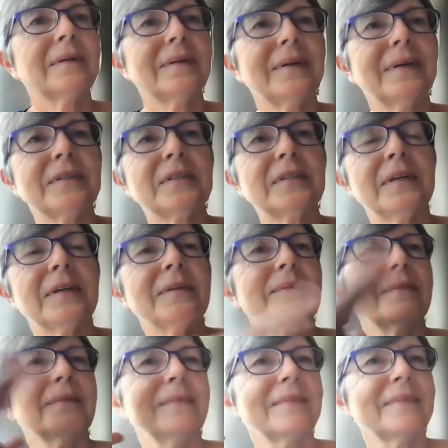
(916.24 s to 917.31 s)
It's
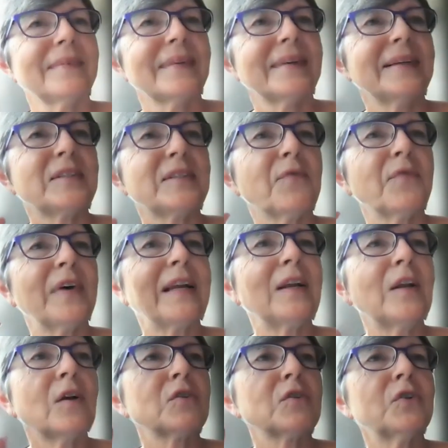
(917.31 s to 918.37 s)
a very
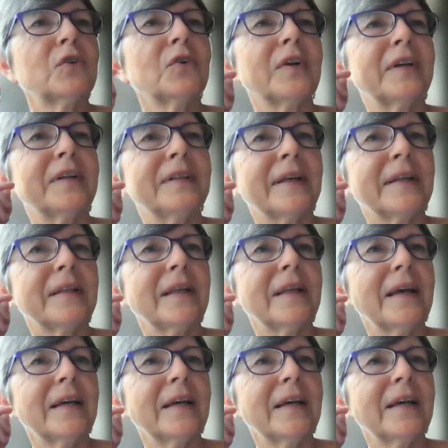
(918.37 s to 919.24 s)
long story that